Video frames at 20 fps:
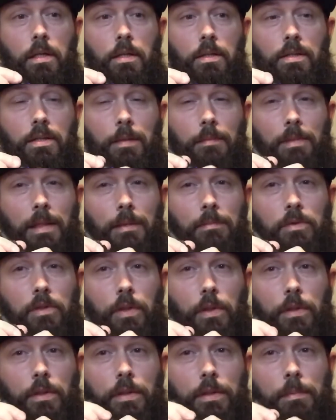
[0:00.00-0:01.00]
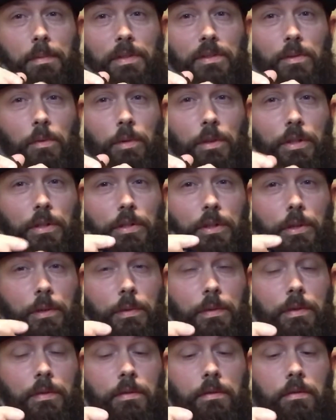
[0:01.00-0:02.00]
sometimes longer, depends on what you're
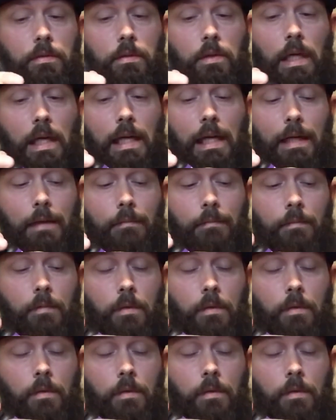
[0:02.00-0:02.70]
doing. I